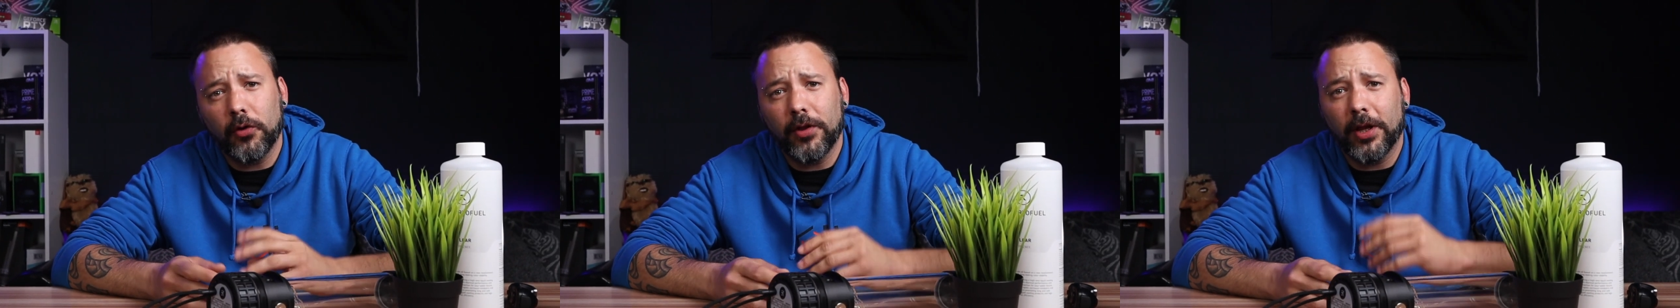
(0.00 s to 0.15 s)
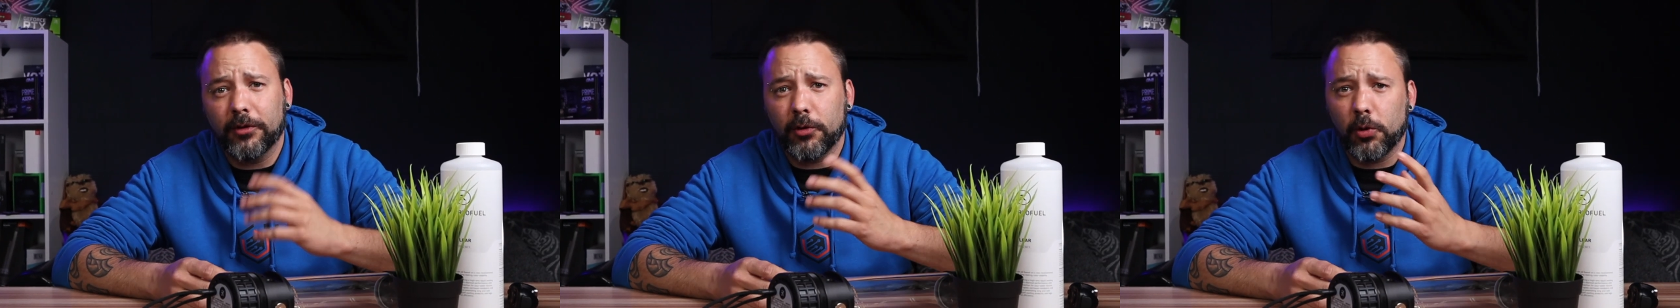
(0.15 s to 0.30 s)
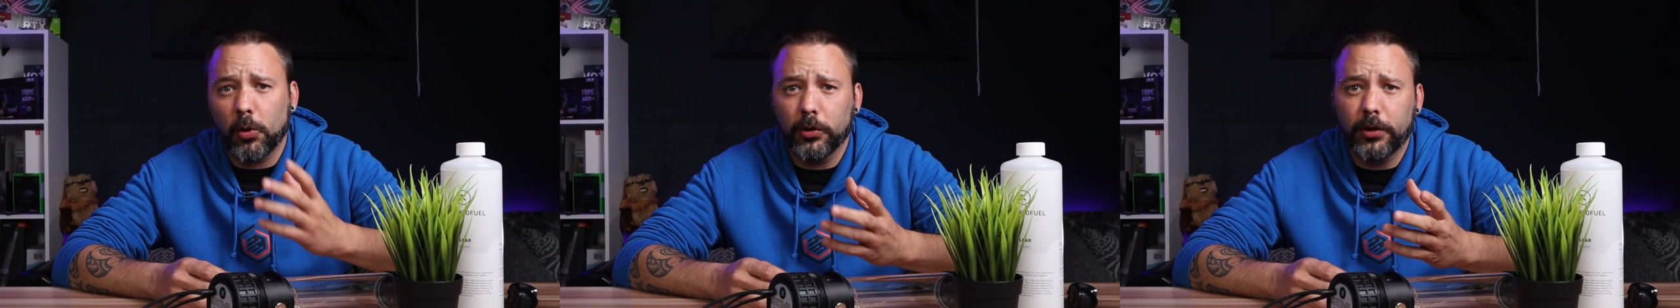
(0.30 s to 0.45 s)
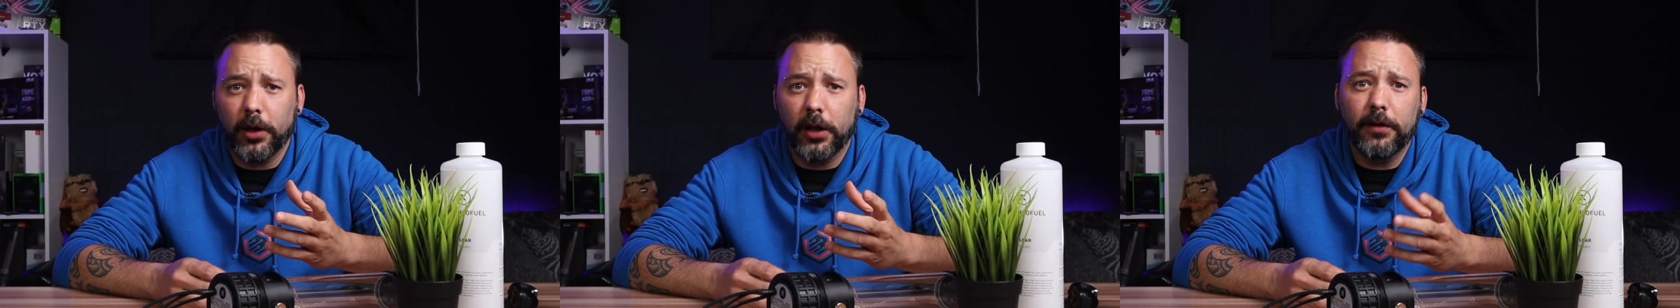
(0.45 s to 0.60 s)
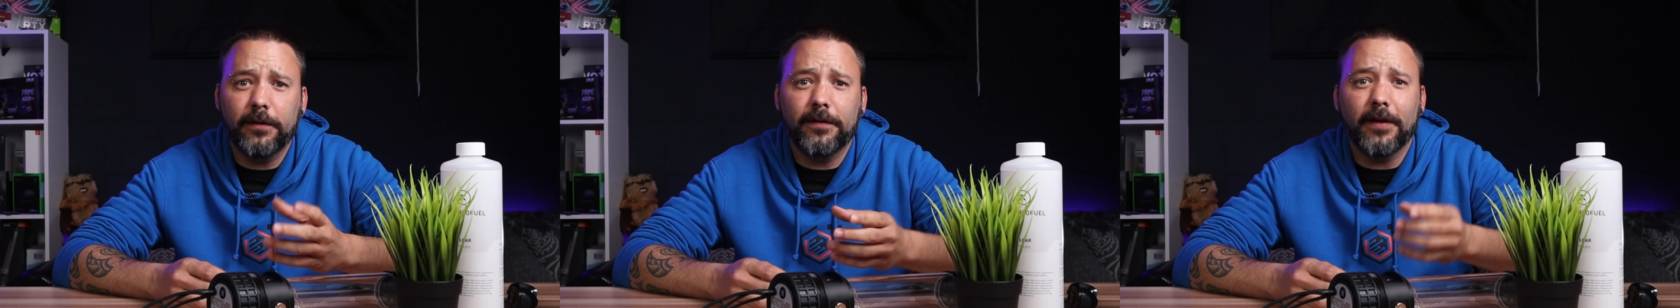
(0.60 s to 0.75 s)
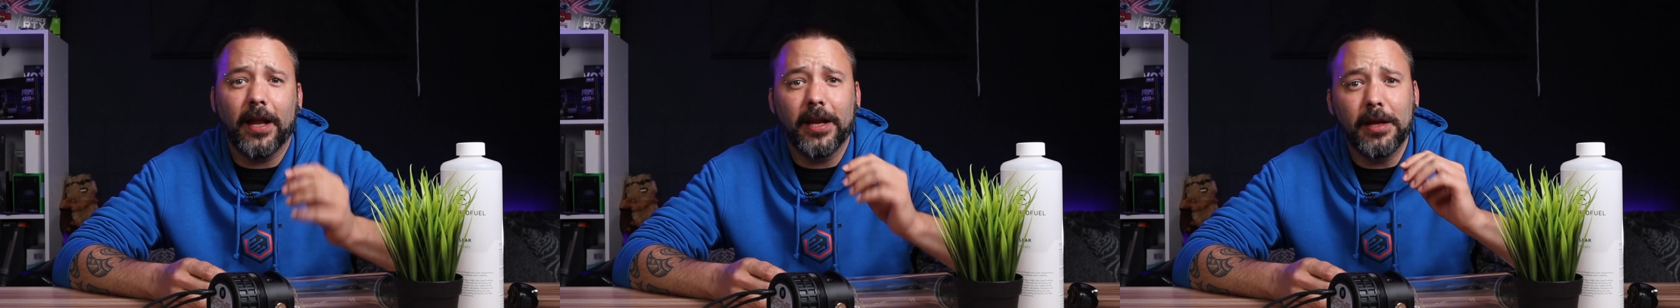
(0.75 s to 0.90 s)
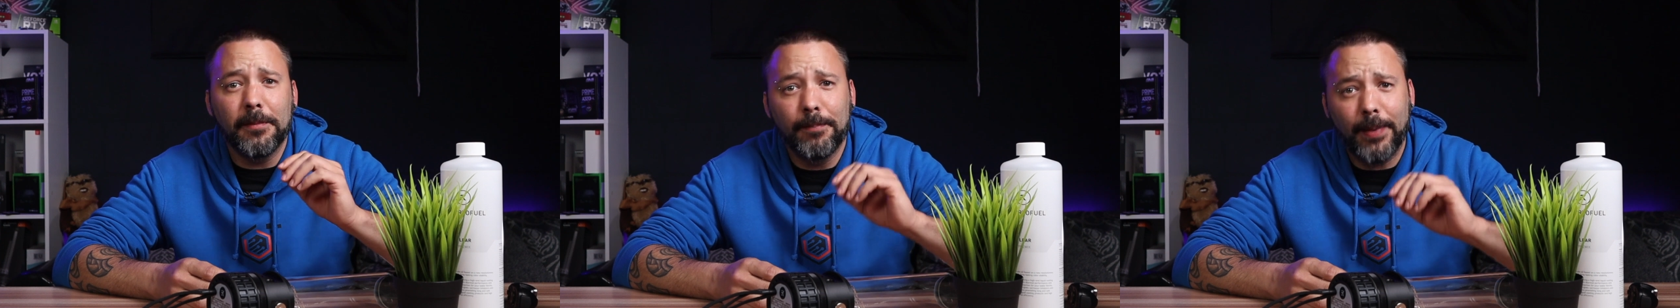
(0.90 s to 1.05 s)
that rotates
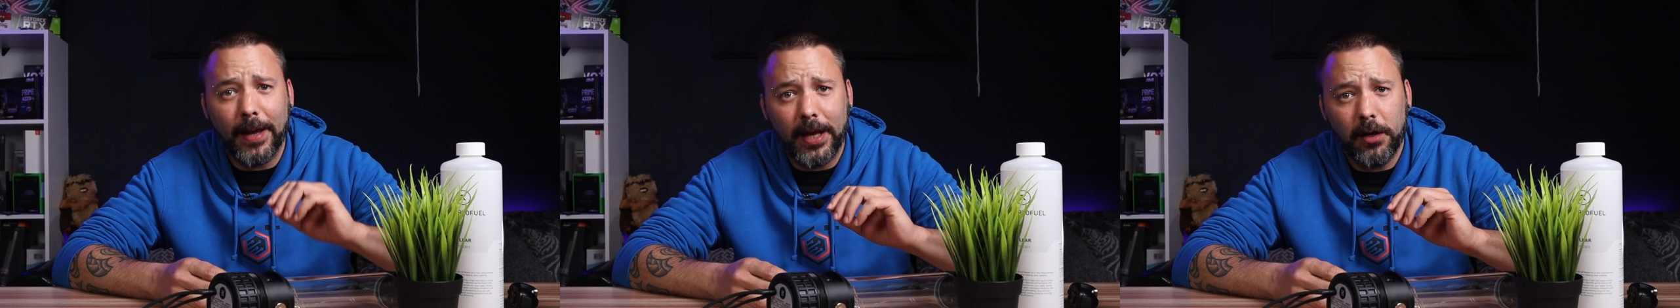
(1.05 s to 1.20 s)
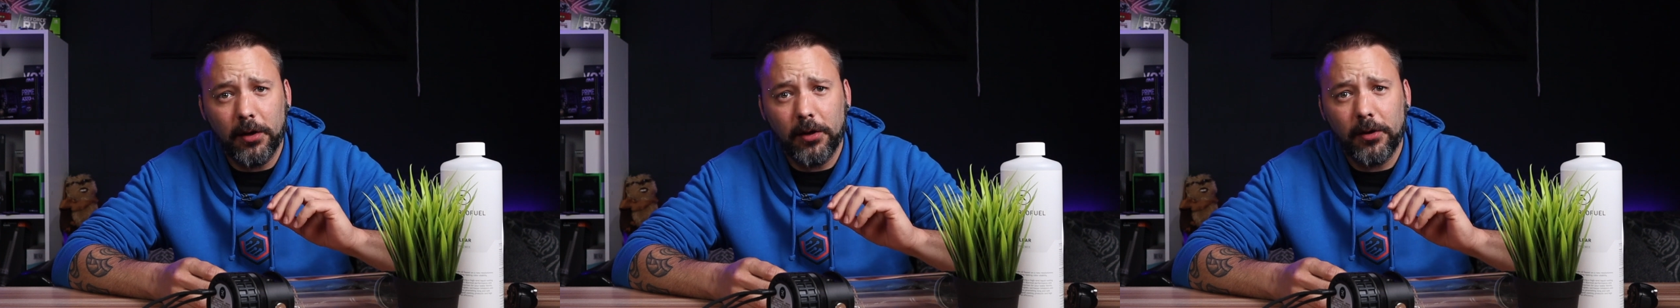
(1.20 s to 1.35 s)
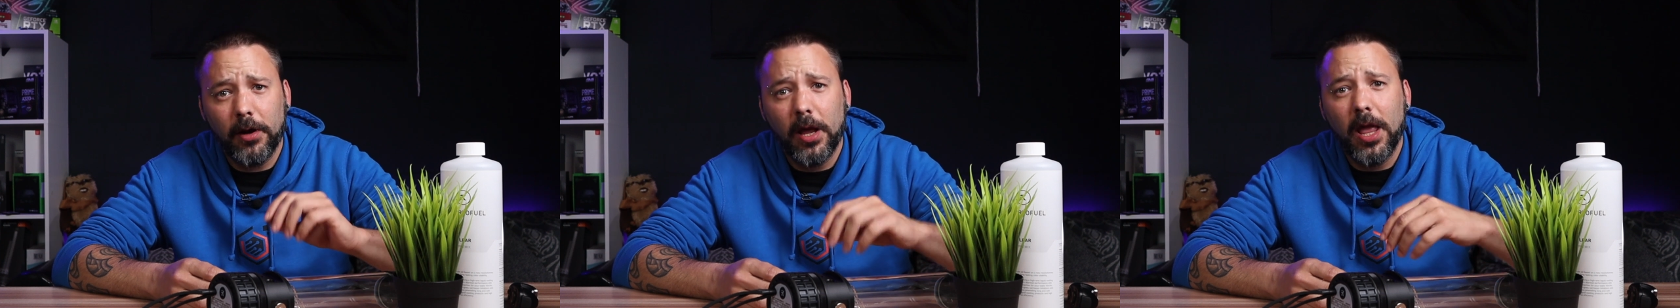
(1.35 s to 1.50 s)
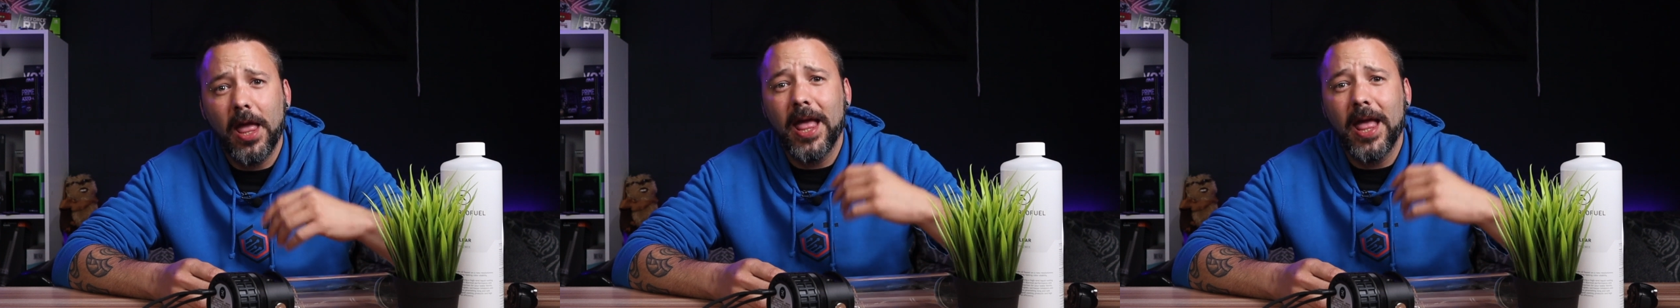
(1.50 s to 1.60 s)
an impeller